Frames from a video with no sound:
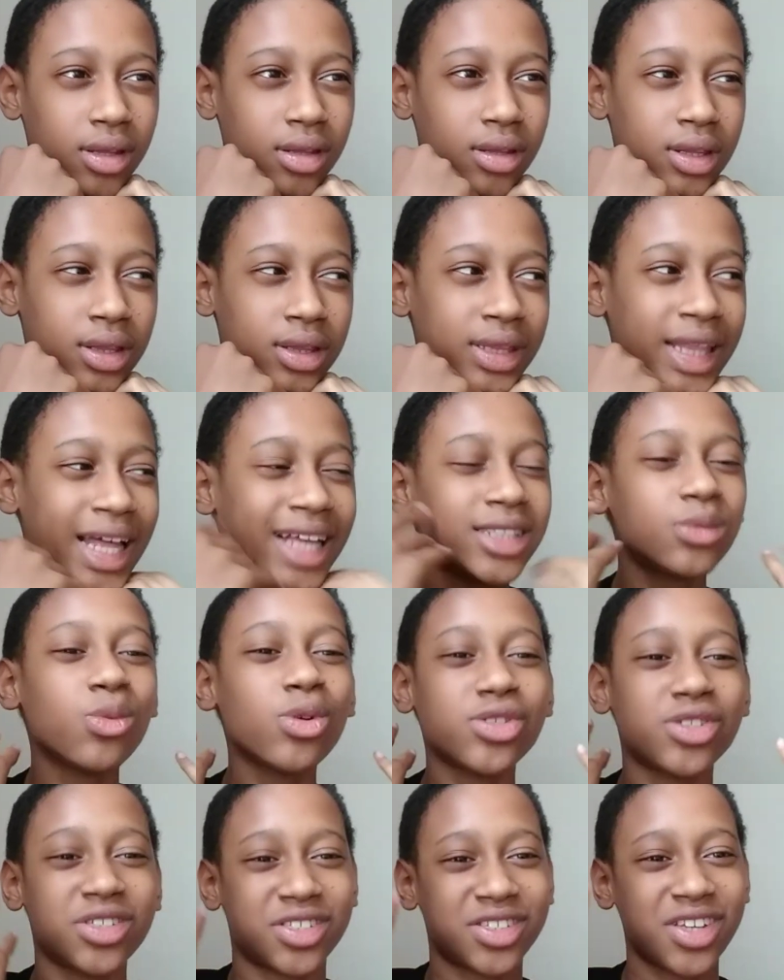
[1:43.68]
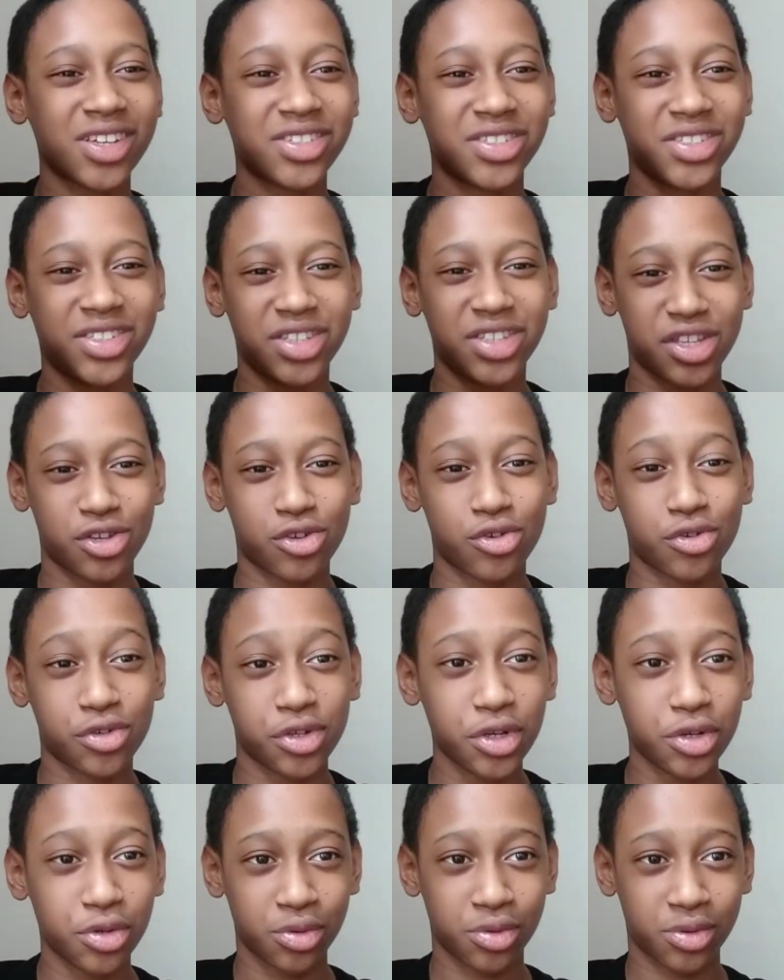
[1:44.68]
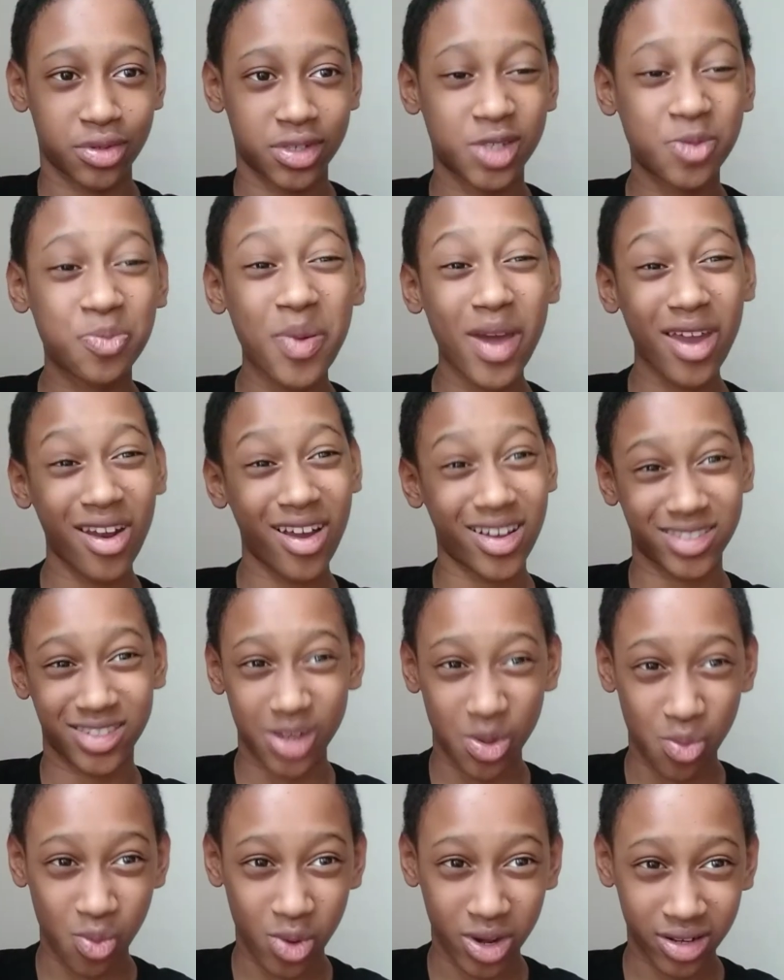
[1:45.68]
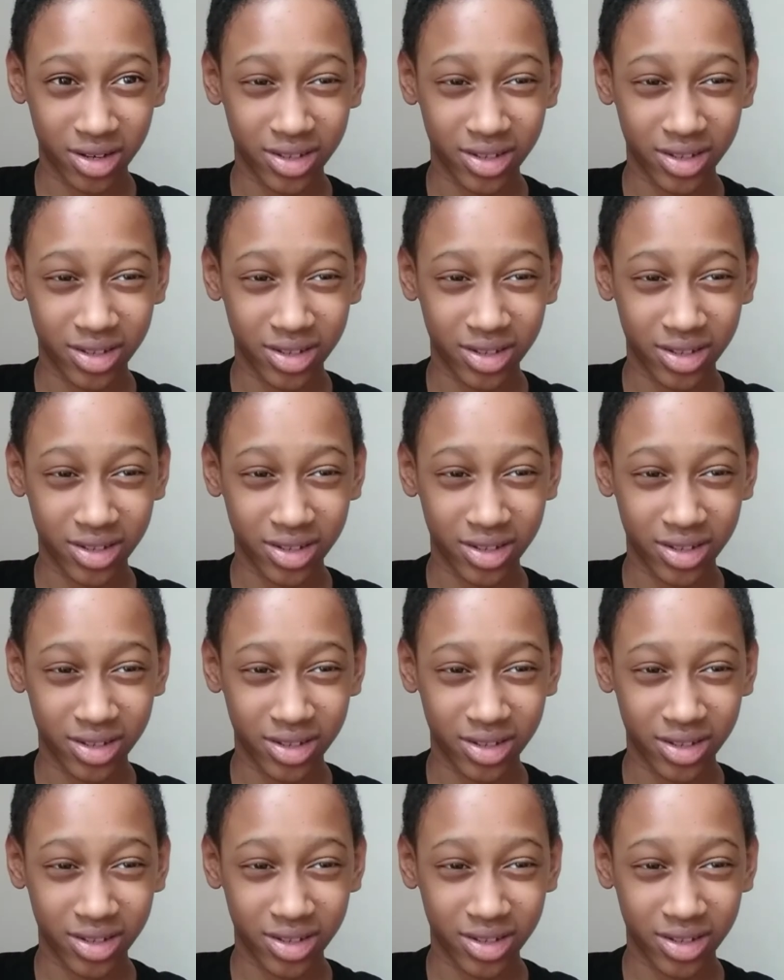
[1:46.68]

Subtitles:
that's the most disgusting thing you can do. Spit on someone.